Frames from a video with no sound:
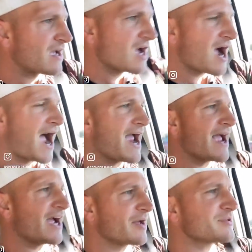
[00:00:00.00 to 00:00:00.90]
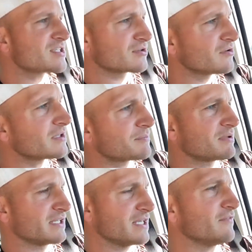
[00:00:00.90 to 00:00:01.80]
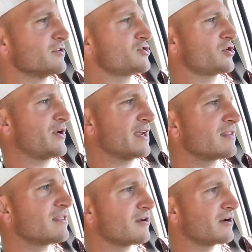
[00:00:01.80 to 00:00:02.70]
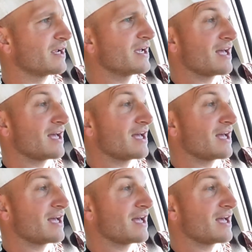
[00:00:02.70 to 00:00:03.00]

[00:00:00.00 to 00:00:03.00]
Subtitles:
I absolutely believe in terrain theory.